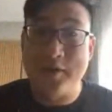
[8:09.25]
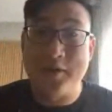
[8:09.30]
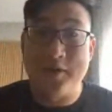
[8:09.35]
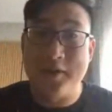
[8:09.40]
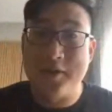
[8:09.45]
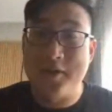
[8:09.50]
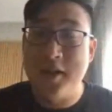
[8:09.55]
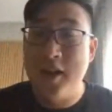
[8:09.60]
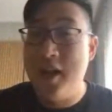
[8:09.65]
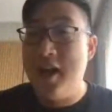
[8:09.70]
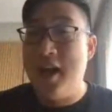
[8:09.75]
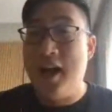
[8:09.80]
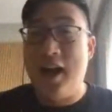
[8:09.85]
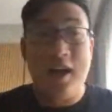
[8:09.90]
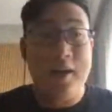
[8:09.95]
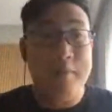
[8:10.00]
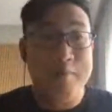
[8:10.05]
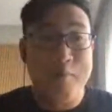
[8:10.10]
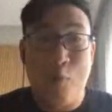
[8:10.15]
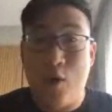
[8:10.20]
What is a
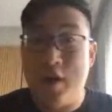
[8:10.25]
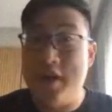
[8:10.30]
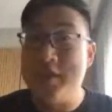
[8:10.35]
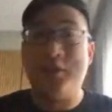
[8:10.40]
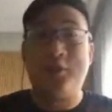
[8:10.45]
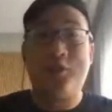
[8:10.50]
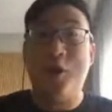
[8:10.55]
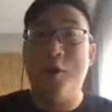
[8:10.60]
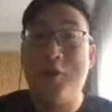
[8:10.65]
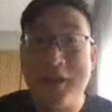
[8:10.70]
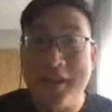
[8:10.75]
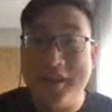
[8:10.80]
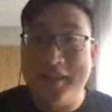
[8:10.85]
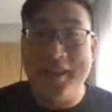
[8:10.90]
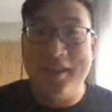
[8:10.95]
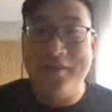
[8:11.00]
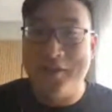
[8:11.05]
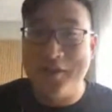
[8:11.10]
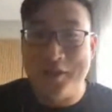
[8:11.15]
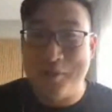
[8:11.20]
token, even to begin with,
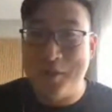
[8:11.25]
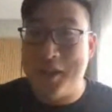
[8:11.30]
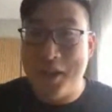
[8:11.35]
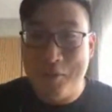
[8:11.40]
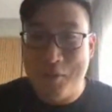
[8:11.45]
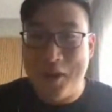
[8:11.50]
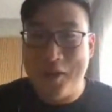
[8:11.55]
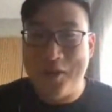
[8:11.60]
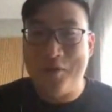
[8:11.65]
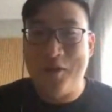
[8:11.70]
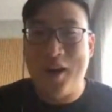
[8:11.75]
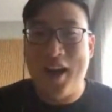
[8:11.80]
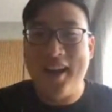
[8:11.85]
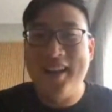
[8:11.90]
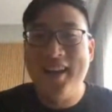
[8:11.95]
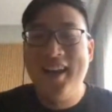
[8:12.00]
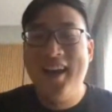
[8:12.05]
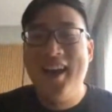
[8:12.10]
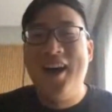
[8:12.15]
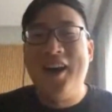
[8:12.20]
right? A lot of
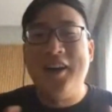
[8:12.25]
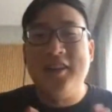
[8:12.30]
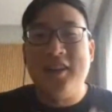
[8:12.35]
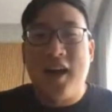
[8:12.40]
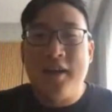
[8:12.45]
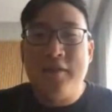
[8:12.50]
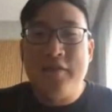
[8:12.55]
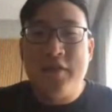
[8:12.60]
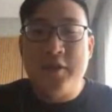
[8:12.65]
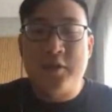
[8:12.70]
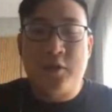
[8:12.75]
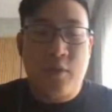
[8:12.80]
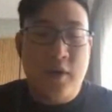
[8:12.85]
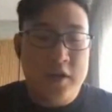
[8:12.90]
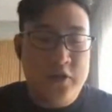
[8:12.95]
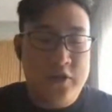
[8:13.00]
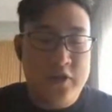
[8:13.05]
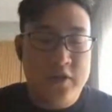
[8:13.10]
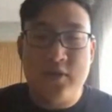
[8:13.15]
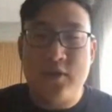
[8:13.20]
these questions
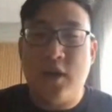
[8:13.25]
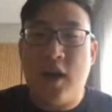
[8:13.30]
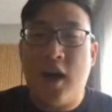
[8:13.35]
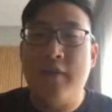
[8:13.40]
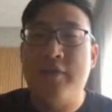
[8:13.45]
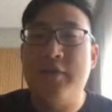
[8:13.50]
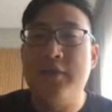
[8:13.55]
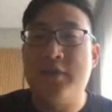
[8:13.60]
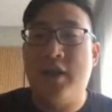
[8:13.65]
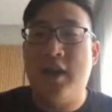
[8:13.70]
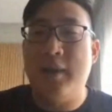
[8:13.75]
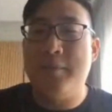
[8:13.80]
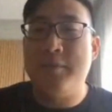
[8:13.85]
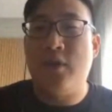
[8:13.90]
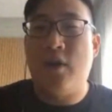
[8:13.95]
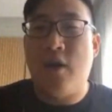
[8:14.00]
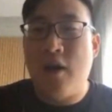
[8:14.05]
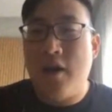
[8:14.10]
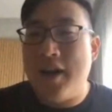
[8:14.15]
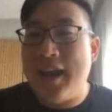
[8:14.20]
oftentimes aren't
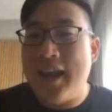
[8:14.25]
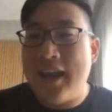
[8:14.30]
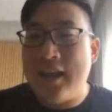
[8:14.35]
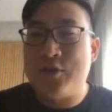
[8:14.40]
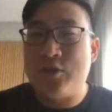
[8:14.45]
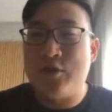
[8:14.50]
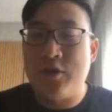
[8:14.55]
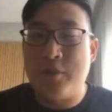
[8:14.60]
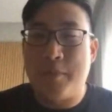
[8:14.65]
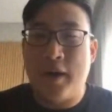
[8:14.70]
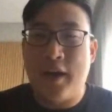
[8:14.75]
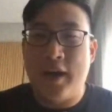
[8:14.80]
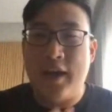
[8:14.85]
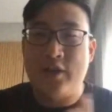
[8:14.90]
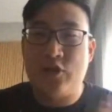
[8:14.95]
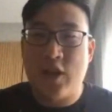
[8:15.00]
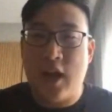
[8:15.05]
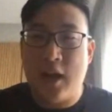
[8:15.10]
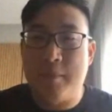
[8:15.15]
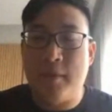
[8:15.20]
answered by
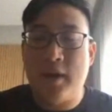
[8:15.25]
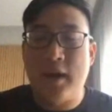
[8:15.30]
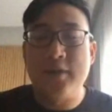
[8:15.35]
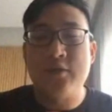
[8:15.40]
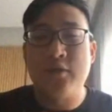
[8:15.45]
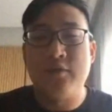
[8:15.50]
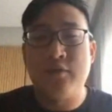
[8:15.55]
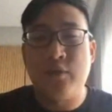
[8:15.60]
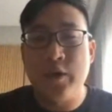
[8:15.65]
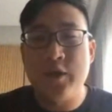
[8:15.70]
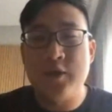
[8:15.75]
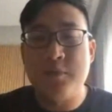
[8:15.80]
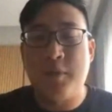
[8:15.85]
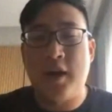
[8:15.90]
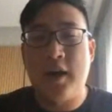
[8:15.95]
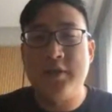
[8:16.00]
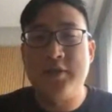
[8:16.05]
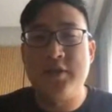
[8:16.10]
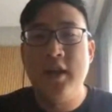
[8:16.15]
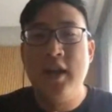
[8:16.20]
chatbots or voice bots
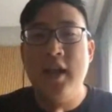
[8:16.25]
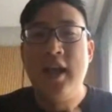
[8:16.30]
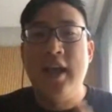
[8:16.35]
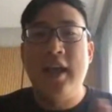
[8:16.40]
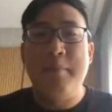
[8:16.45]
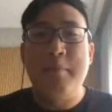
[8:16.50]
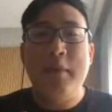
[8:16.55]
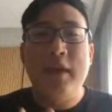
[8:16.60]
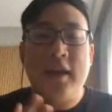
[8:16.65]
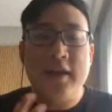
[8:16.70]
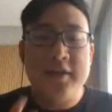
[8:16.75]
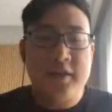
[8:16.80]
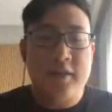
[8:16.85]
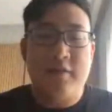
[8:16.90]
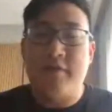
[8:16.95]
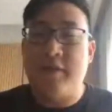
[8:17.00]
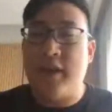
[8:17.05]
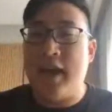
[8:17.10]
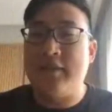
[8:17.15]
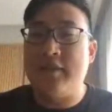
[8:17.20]
because of the fact
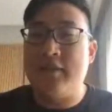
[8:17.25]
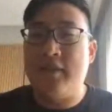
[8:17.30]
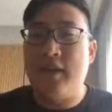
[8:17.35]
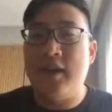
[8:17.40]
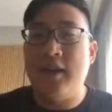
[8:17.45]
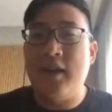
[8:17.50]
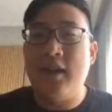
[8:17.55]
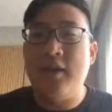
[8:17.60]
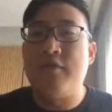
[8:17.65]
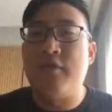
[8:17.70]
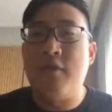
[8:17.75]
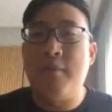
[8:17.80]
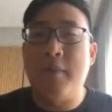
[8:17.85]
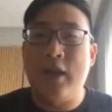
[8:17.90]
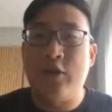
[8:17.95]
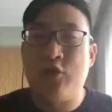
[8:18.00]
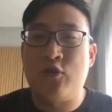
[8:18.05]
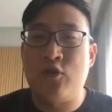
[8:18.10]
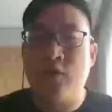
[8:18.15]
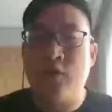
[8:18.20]
that informational
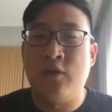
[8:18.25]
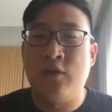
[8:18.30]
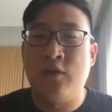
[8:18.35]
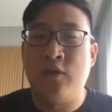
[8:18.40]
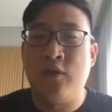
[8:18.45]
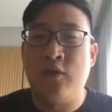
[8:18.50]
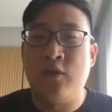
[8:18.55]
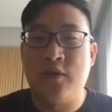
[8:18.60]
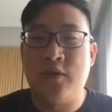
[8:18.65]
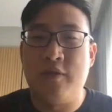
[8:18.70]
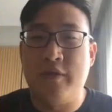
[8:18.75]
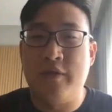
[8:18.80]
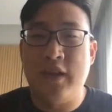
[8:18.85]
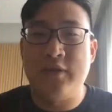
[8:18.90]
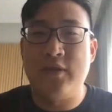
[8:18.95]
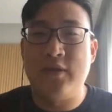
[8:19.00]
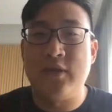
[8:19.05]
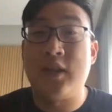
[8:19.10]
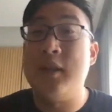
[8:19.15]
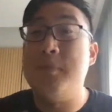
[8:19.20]
voice interfaces can be
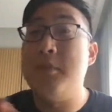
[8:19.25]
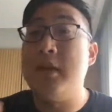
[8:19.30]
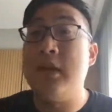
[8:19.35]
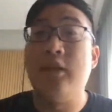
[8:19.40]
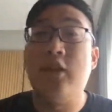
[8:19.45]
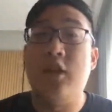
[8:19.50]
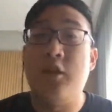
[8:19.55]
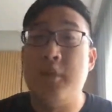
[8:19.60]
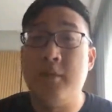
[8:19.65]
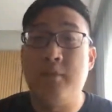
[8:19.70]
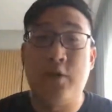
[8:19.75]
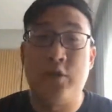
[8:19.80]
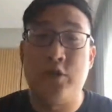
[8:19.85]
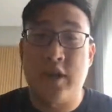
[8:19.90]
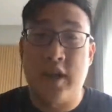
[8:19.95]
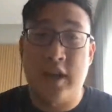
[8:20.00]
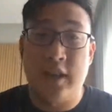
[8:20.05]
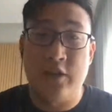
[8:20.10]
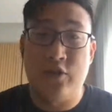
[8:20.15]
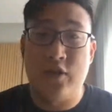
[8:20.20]
a little bit more challenging.
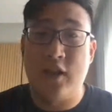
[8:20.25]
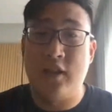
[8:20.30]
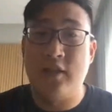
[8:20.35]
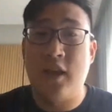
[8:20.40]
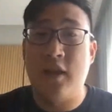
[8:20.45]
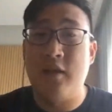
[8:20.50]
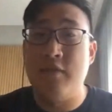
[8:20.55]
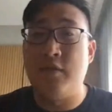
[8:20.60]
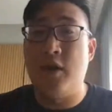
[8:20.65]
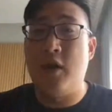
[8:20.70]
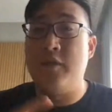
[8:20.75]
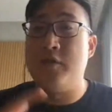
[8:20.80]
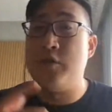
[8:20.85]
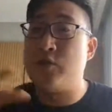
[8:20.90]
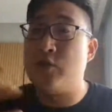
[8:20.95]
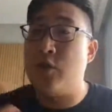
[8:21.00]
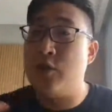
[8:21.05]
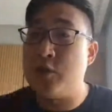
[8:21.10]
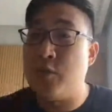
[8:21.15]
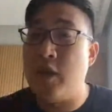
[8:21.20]
They involve search
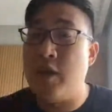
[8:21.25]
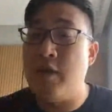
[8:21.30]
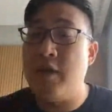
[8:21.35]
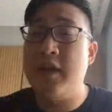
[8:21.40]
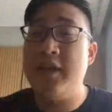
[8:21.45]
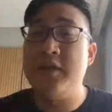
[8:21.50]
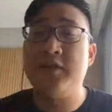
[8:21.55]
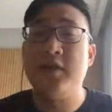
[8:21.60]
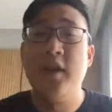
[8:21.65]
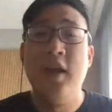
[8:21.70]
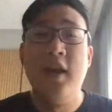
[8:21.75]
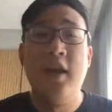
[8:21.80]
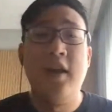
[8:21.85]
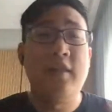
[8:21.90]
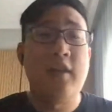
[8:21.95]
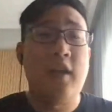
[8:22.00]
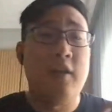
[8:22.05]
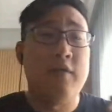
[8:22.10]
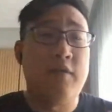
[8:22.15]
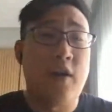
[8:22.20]
queries, they
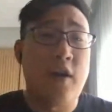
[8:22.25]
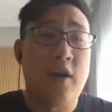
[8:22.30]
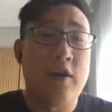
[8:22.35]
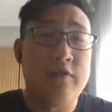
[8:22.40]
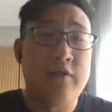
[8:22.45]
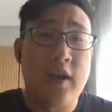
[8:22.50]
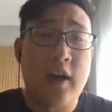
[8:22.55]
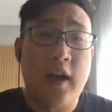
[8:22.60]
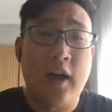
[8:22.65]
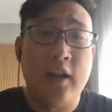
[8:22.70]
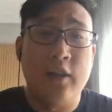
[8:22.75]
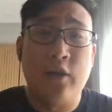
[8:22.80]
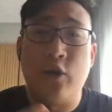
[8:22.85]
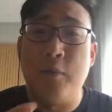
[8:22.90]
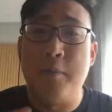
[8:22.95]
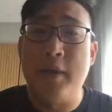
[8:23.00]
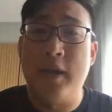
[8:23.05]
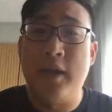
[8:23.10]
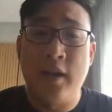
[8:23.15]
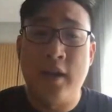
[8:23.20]
involve a little bit of